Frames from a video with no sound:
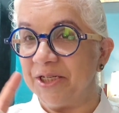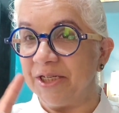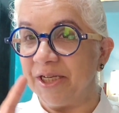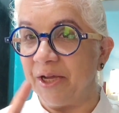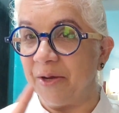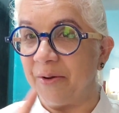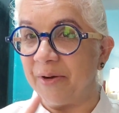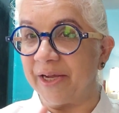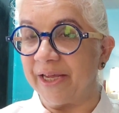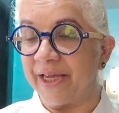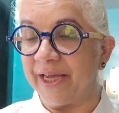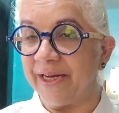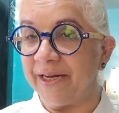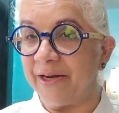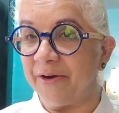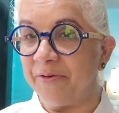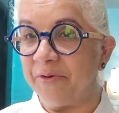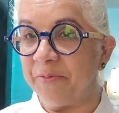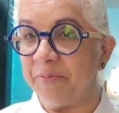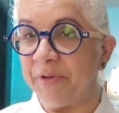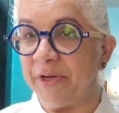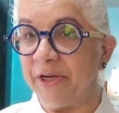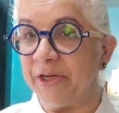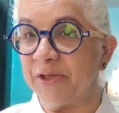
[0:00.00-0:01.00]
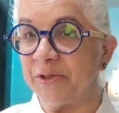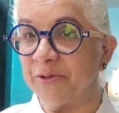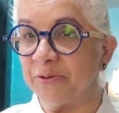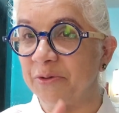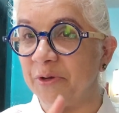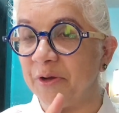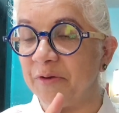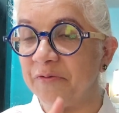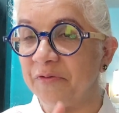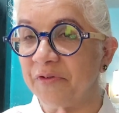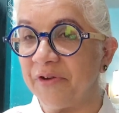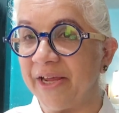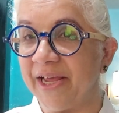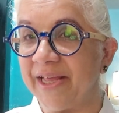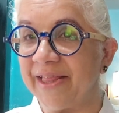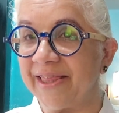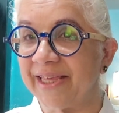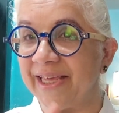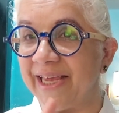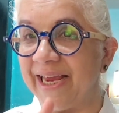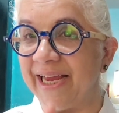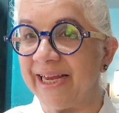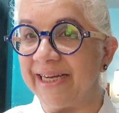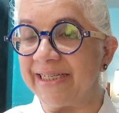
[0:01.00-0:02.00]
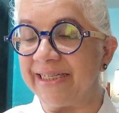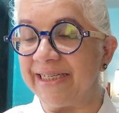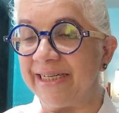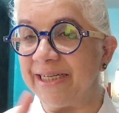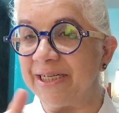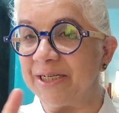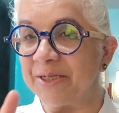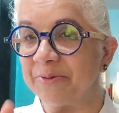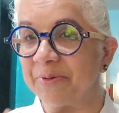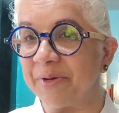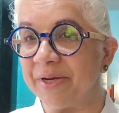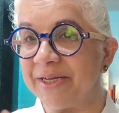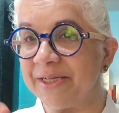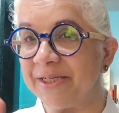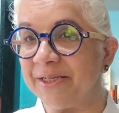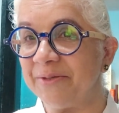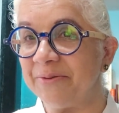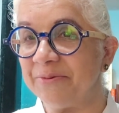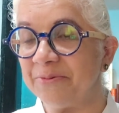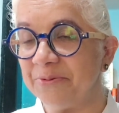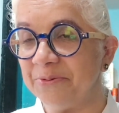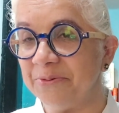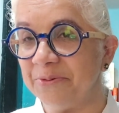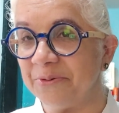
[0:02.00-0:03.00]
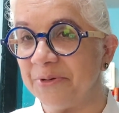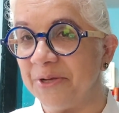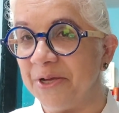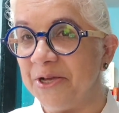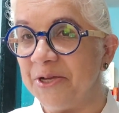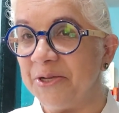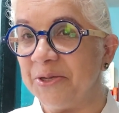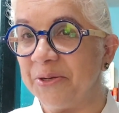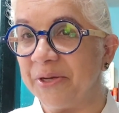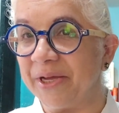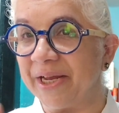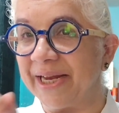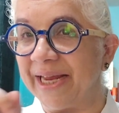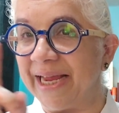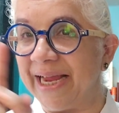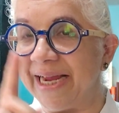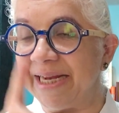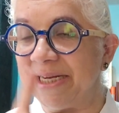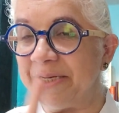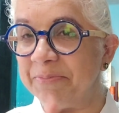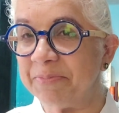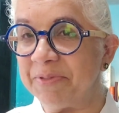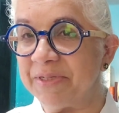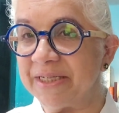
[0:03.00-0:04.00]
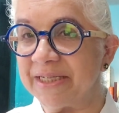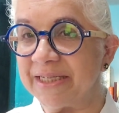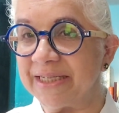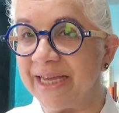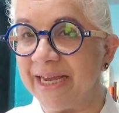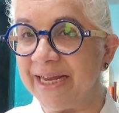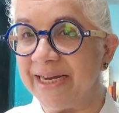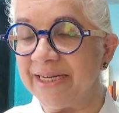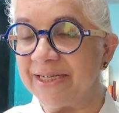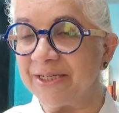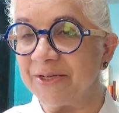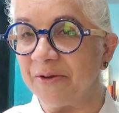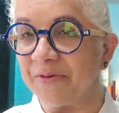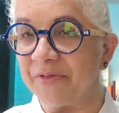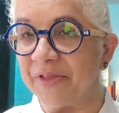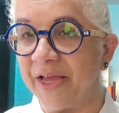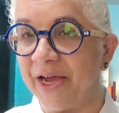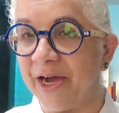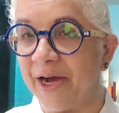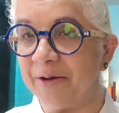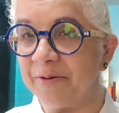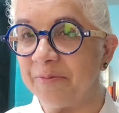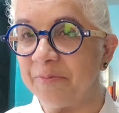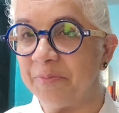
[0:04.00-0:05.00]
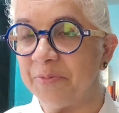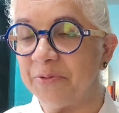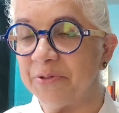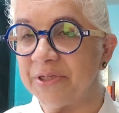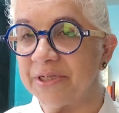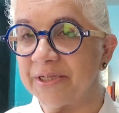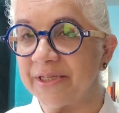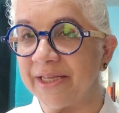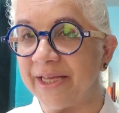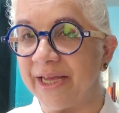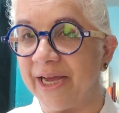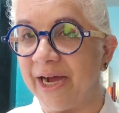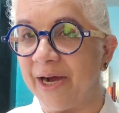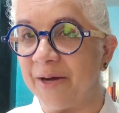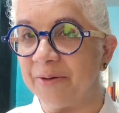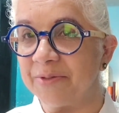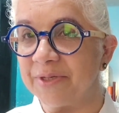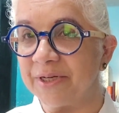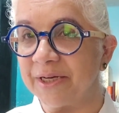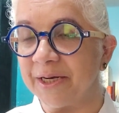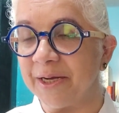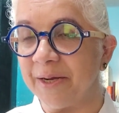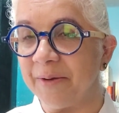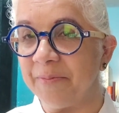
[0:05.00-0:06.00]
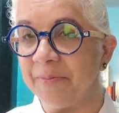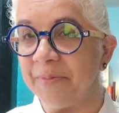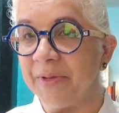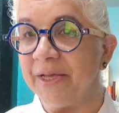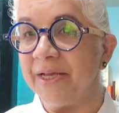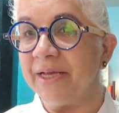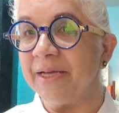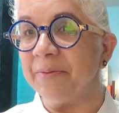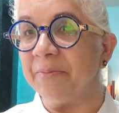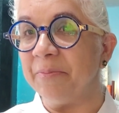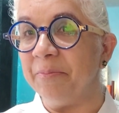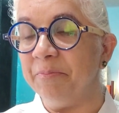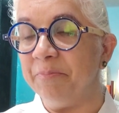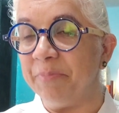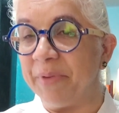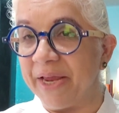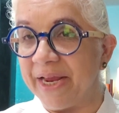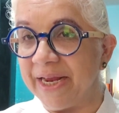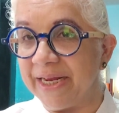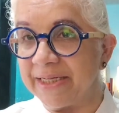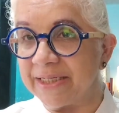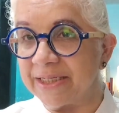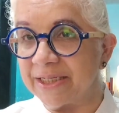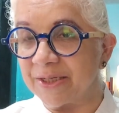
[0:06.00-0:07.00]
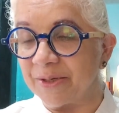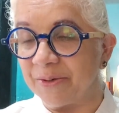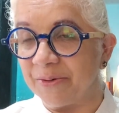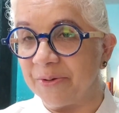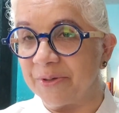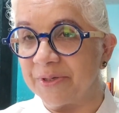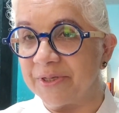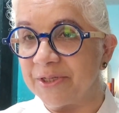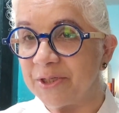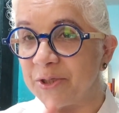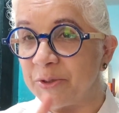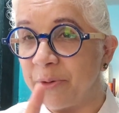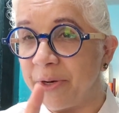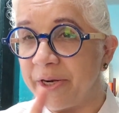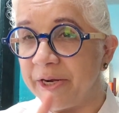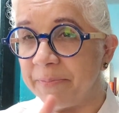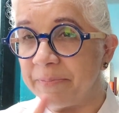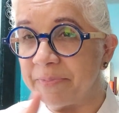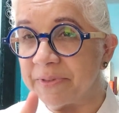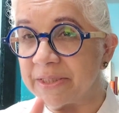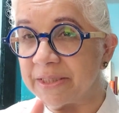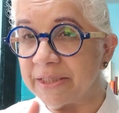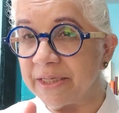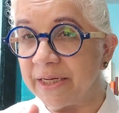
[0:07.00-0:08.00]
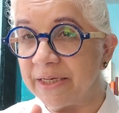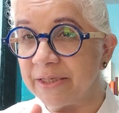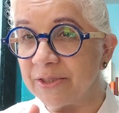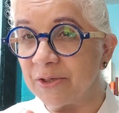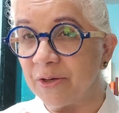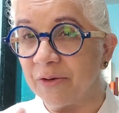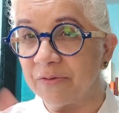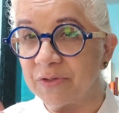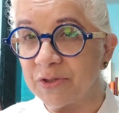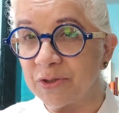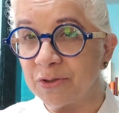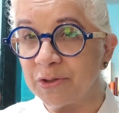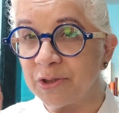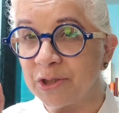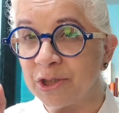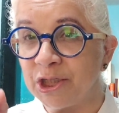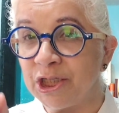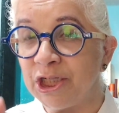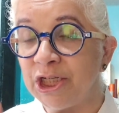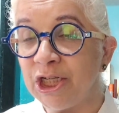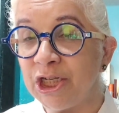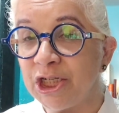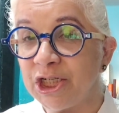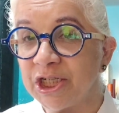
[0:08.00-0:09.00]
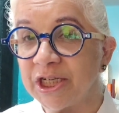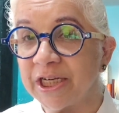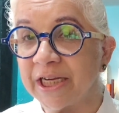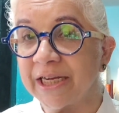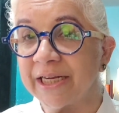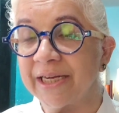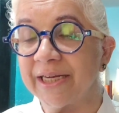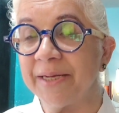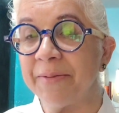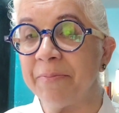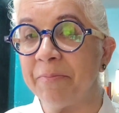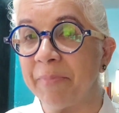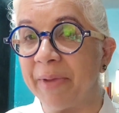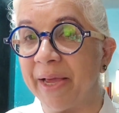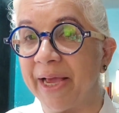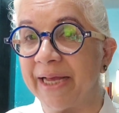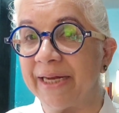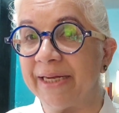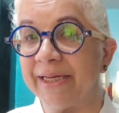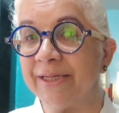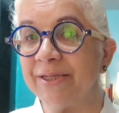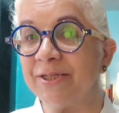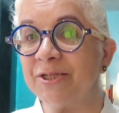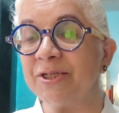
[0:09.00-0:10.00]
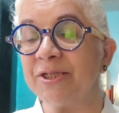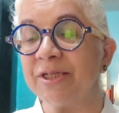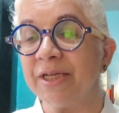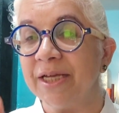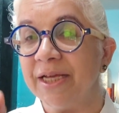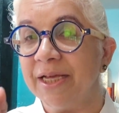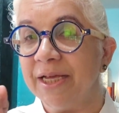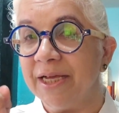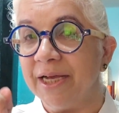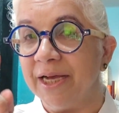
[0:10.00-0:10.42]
Now, again, I repeat, do not forget the 80-20 rule. You get 80% of the output, the outcome, based on 20% of strategically managed